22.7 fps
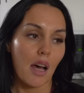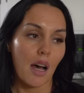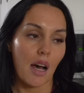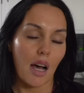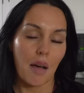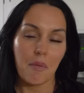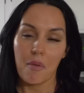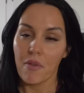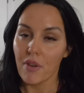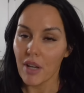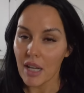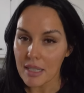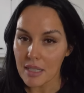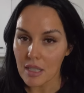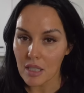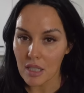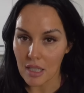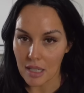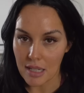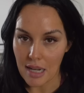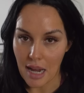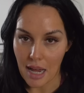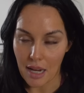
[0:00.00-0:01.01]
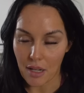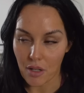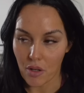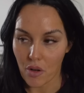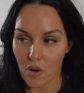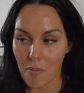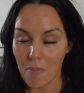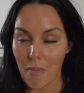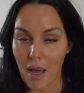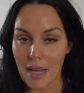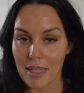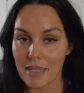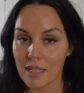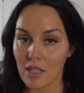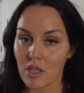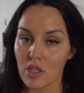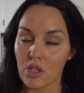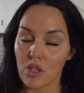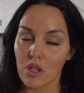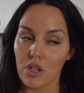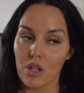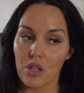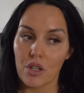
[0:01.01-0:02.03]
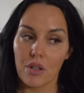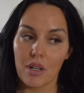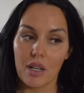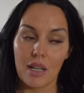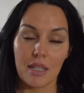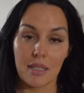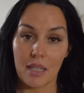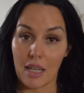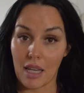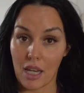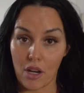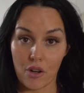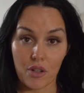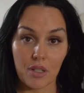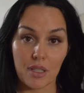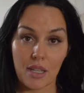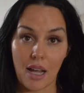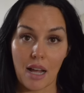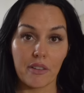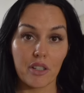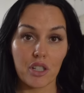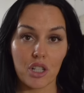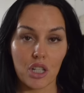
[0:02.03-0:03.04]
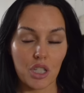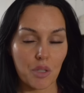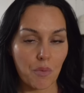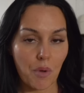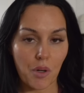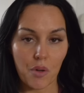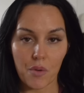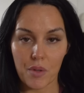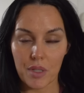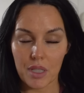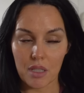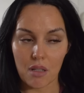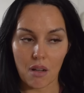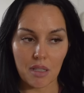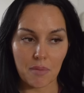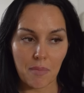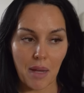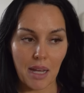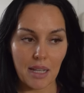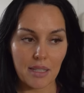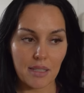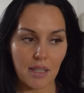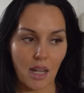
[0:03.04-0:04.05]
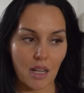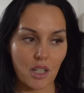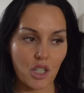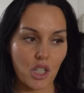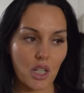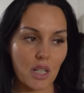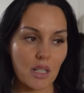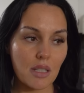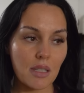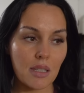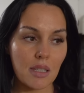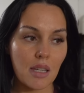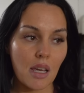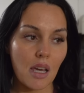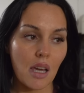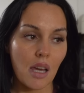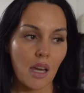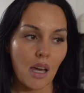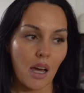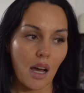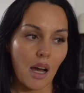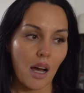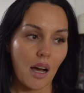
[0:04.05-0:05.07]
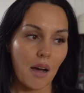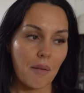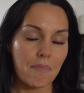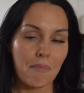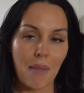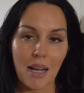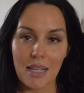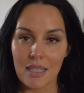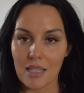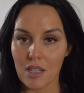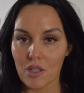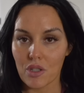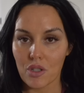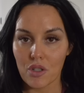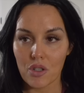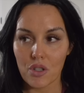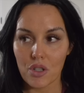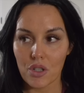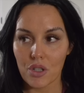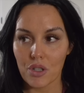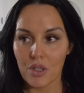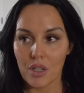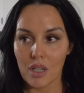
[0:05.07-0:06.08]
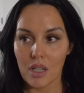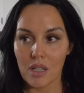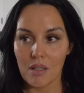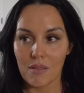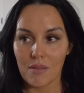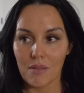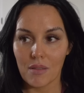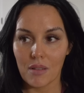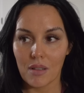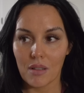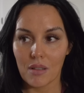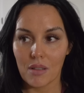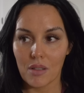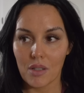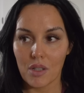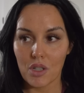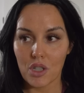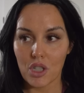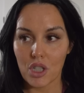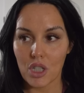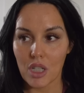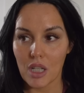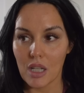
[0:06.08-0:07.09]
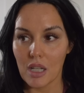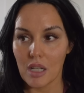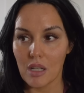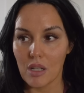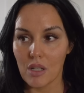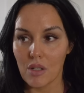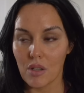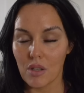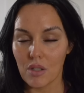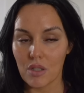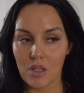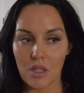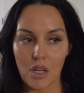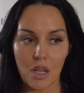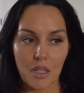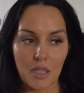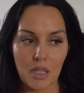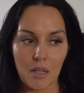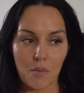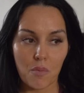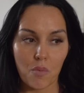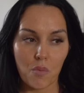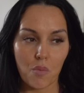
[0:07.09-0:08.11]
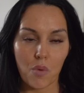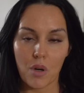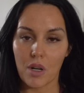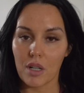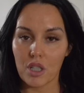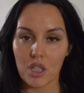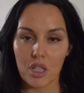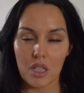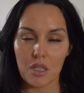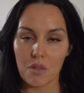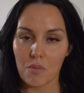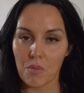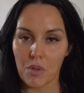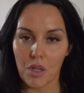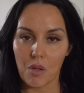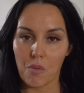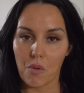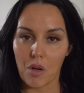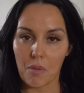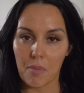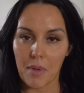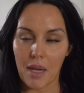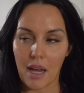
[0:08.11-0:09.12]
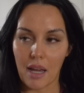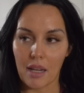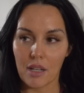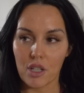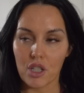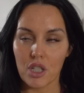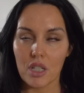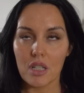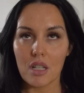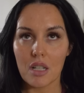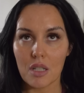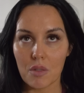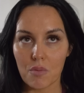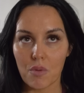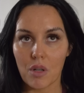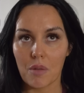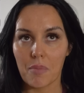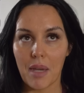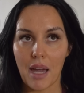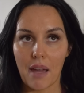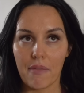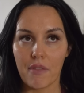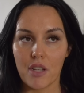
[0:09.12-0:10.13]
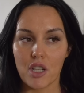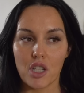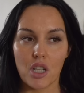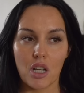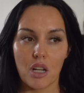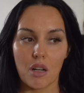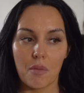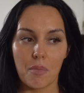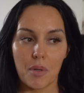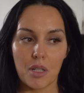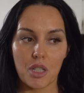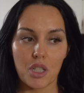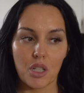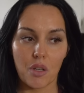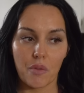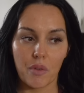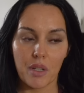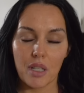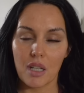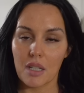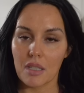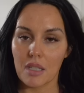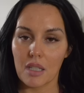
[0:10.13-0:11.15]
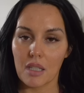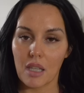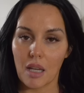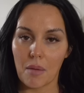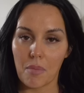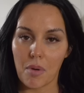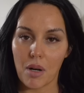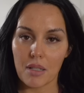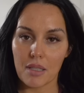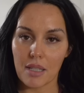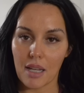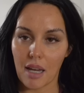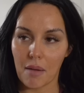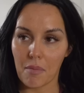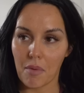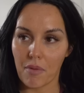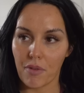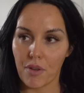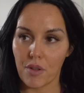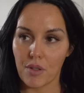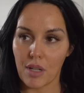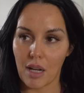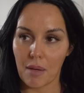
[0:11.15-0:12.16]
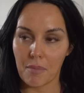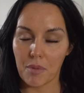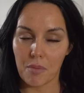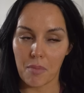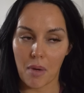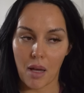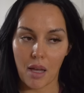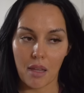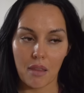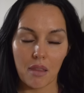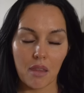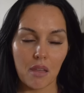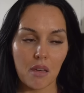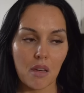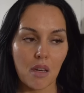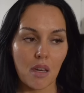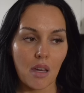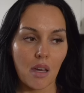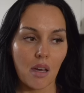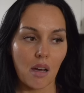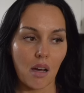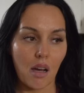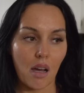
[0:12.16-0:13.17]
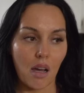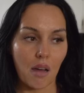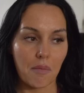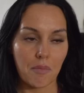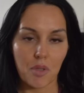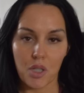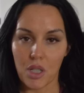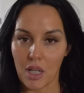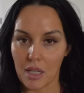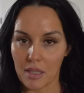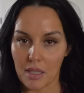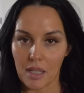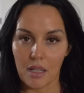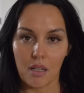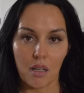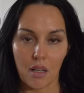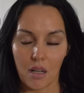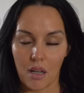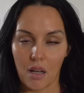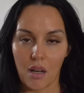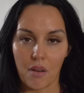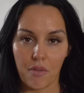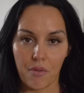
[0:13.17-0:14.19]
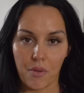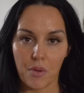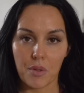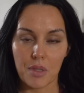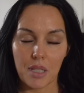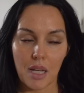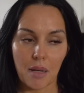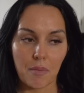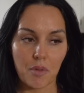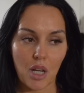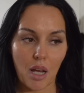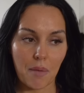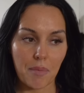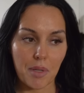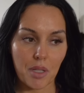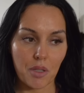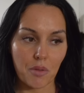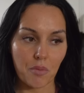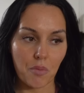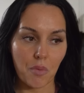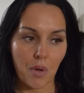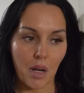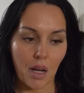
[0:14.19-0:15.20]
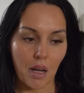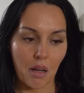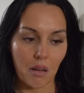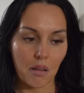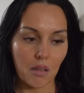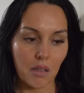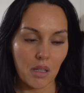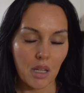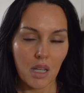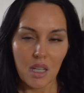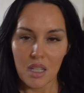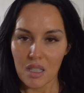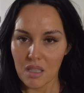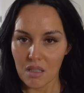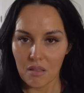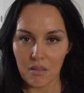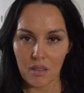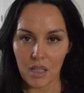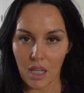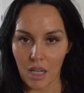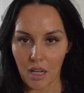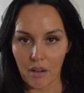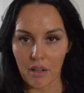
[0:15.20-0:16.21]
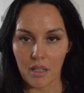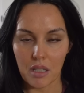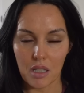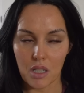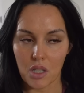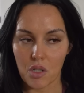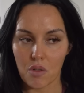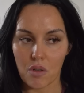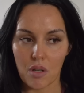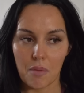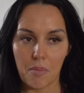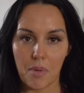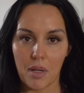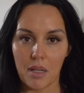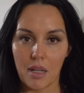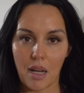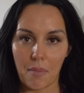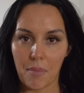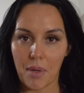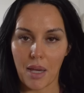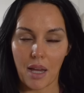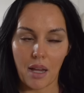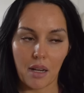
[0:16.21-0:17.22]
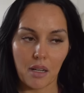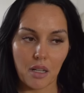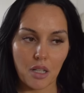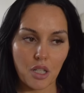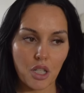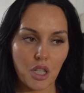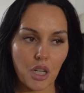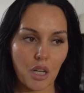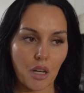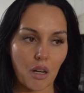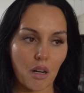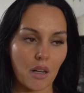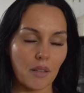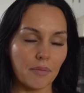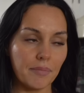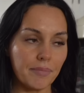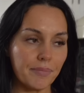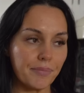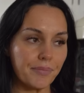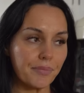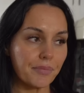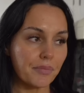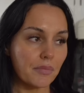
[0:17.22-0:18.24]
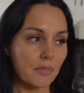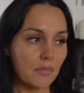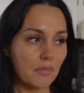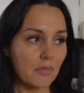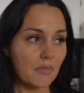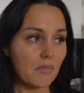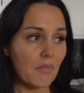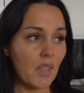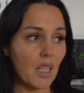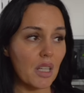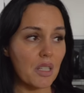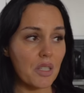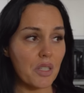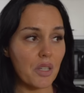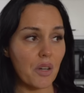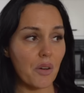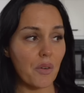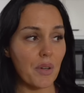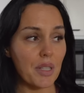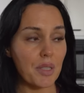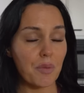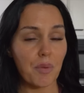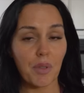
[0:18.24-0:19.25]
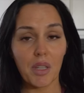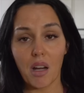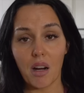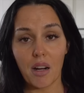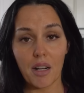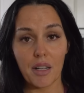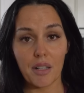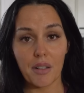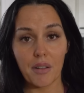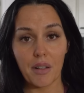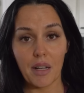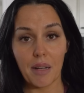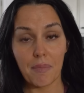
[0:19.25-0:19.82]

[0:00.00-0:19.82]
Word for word: Um, if you guys did not know, my sister is a hairstylist. She's the one who installs my extensions. My sister she doesn't work she doesn't really work behind she does work behind the chair but she only does it like part-time a few times a month um, she has like a, a full-time job as well still in the hair industry but not behind a chair so it's really hard.